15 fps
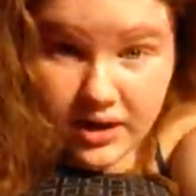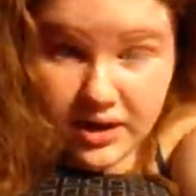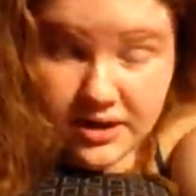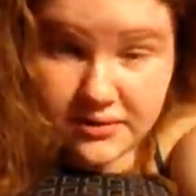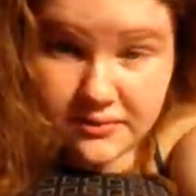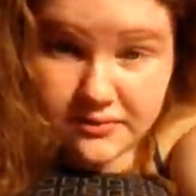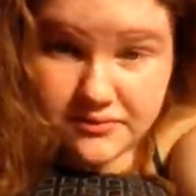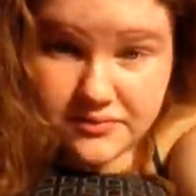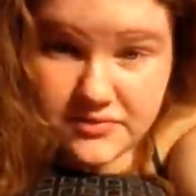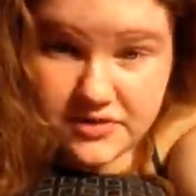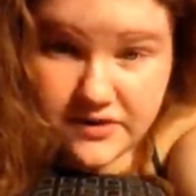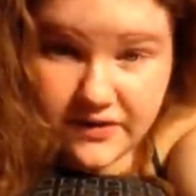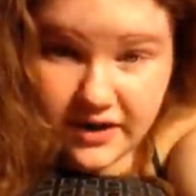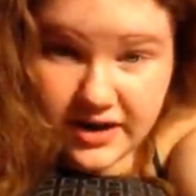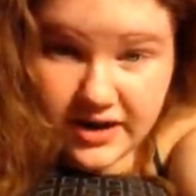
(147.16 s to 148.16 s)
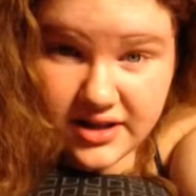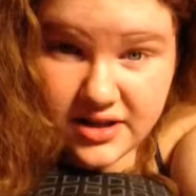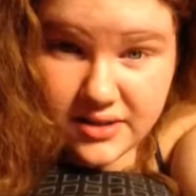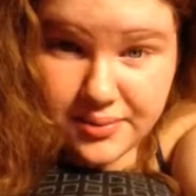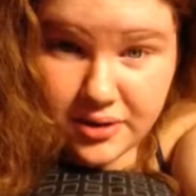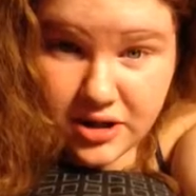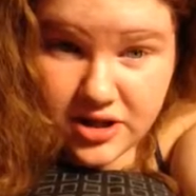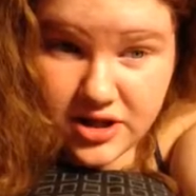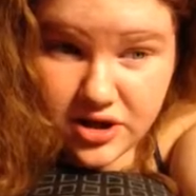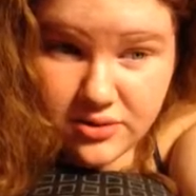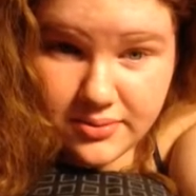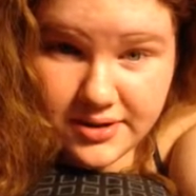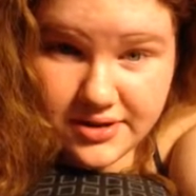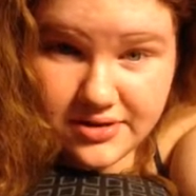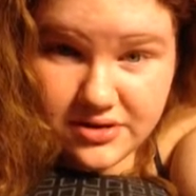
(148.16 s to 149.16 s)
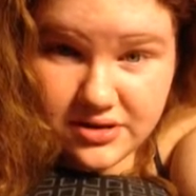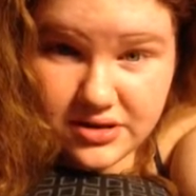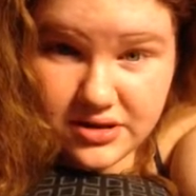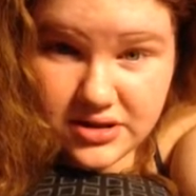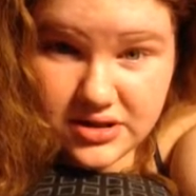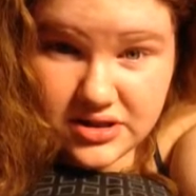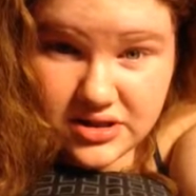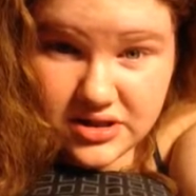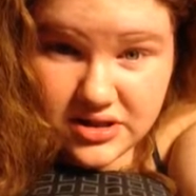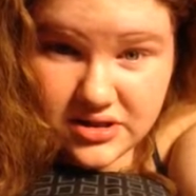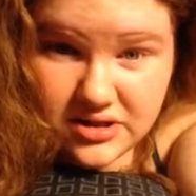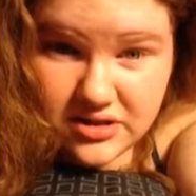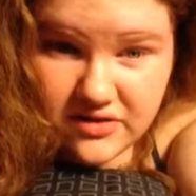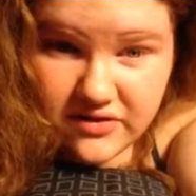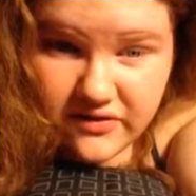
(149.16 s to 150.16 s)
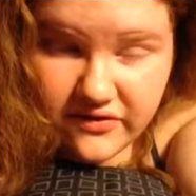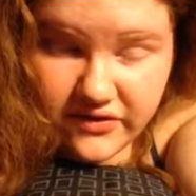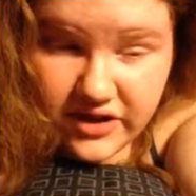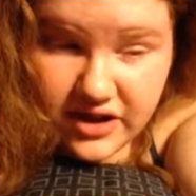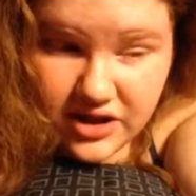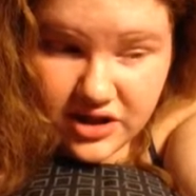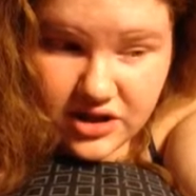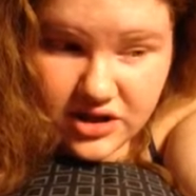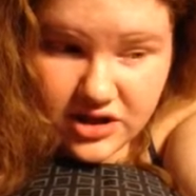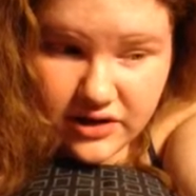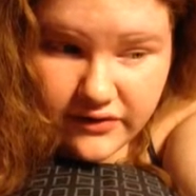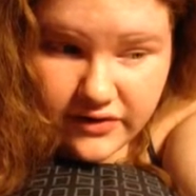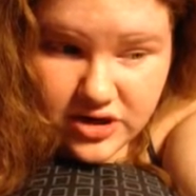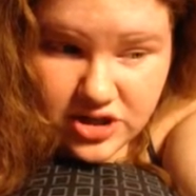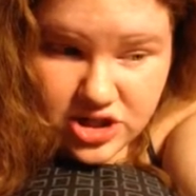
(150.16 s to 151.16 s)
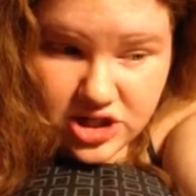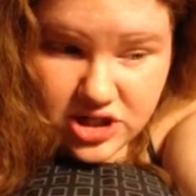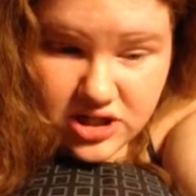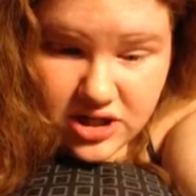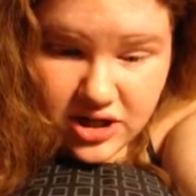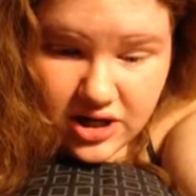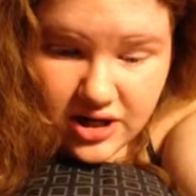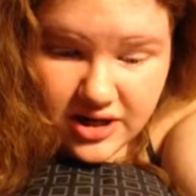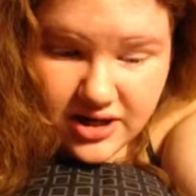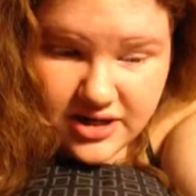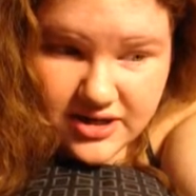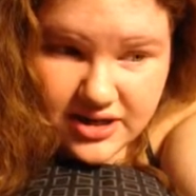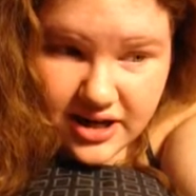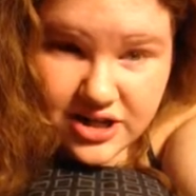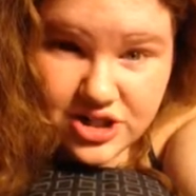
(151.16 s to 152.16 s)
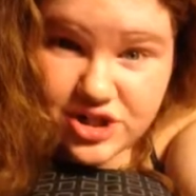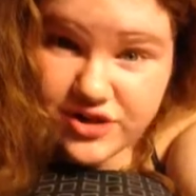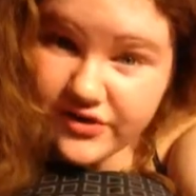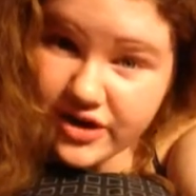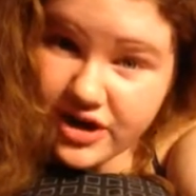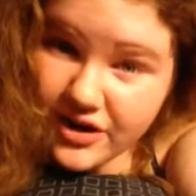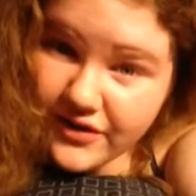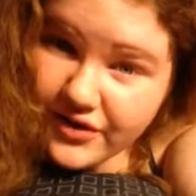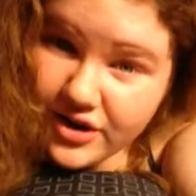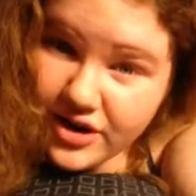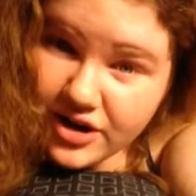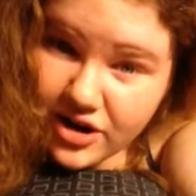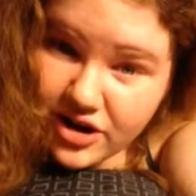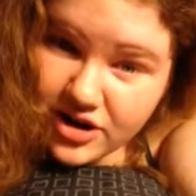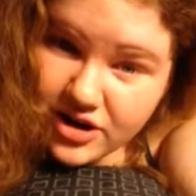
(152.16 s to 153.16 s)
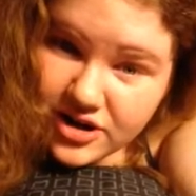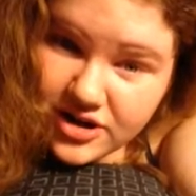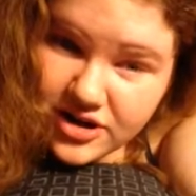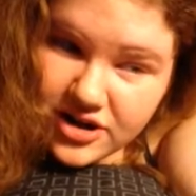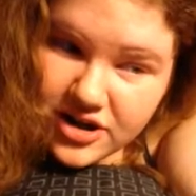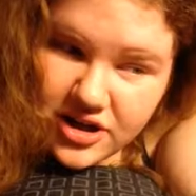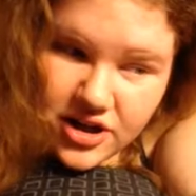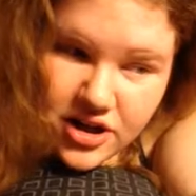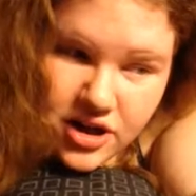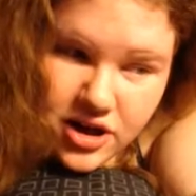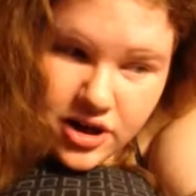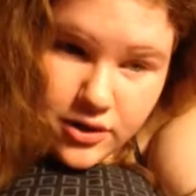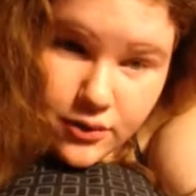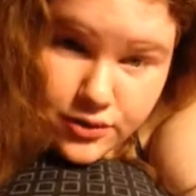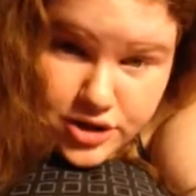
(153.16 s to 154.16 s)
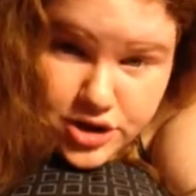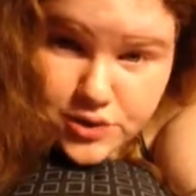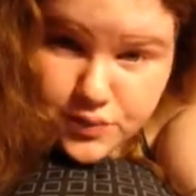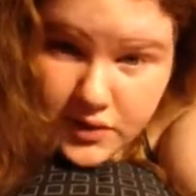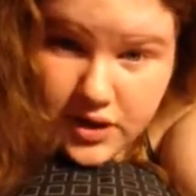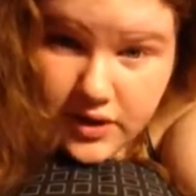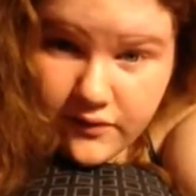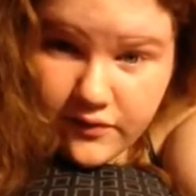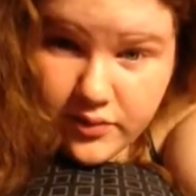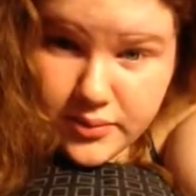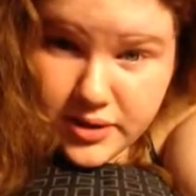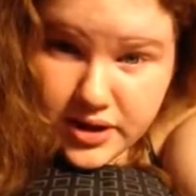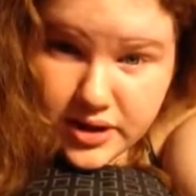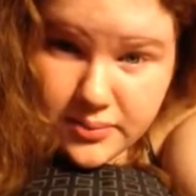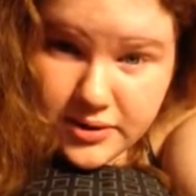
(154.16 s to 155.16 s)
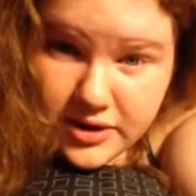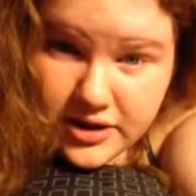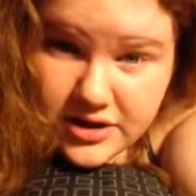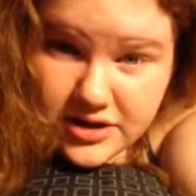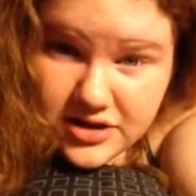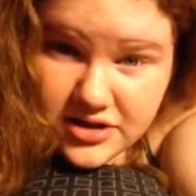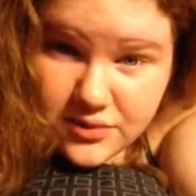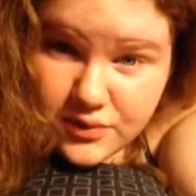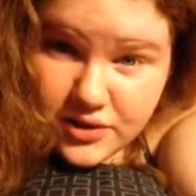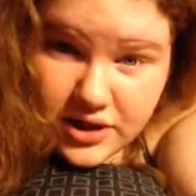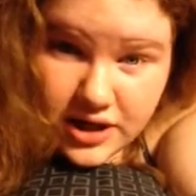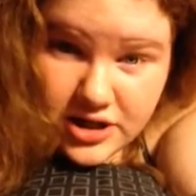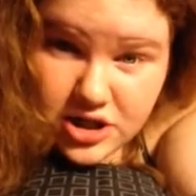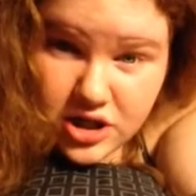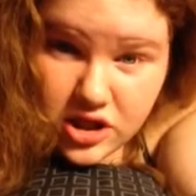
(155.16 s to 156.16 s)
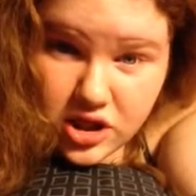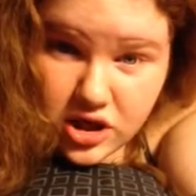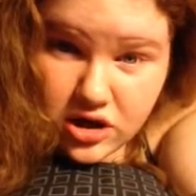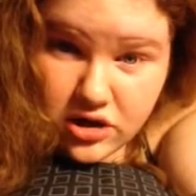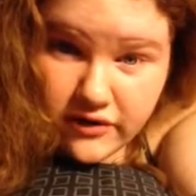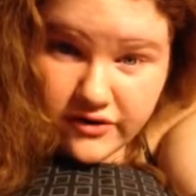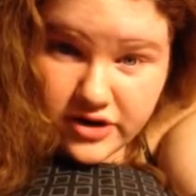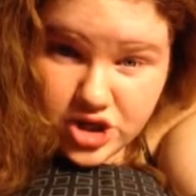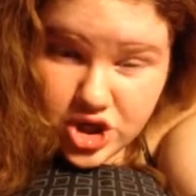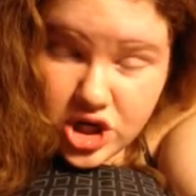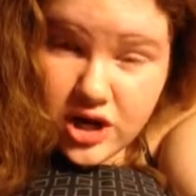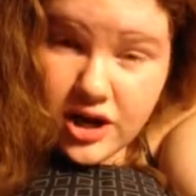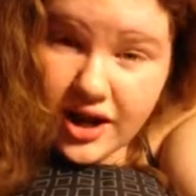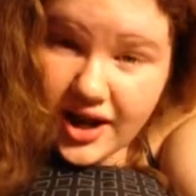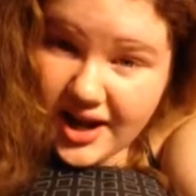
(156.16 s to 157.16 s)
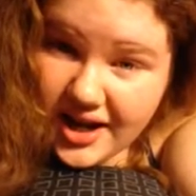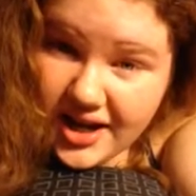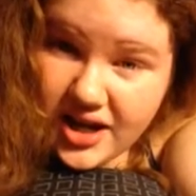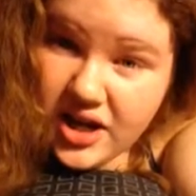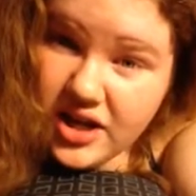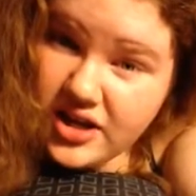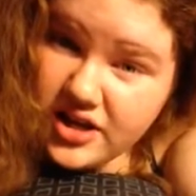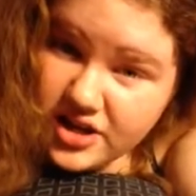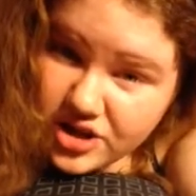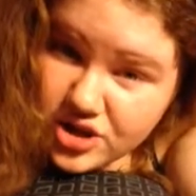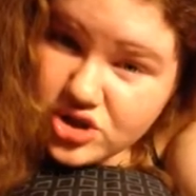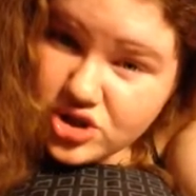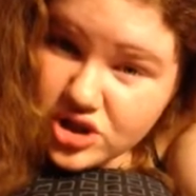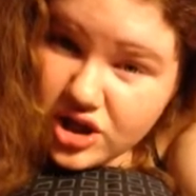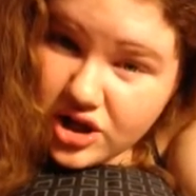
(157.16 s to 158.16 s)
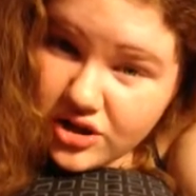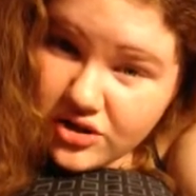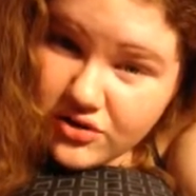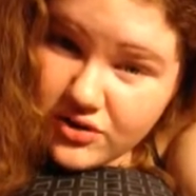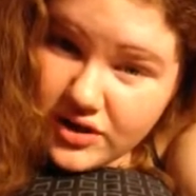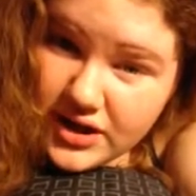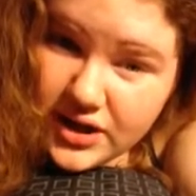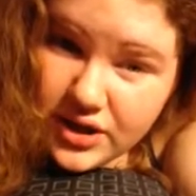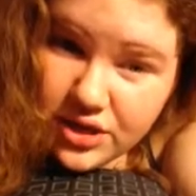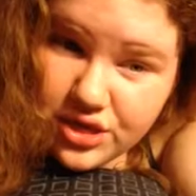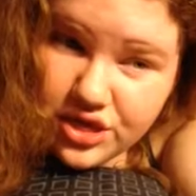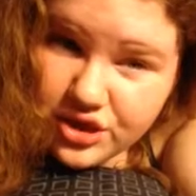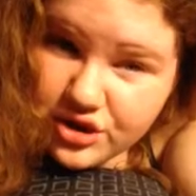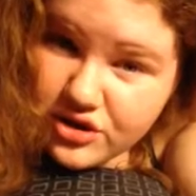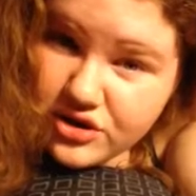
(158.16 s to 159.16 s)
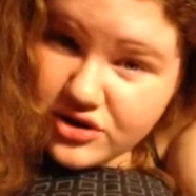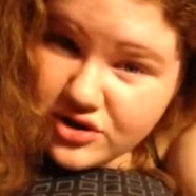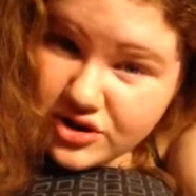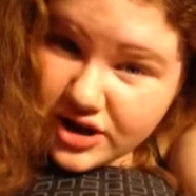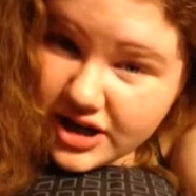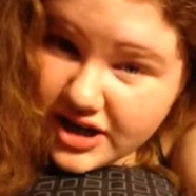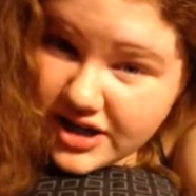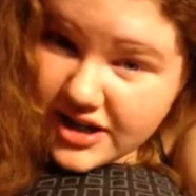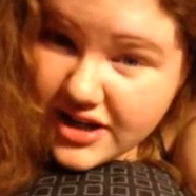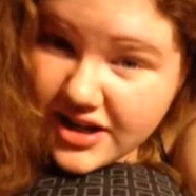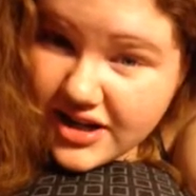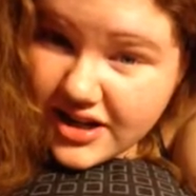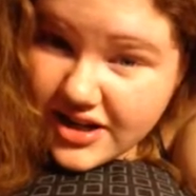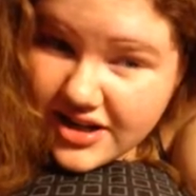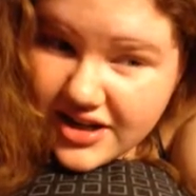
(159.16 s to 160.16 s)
um, dividing the polynomials via long division is actually very, very hard. Which is weird for me because when I took long division eight years ago in third grade,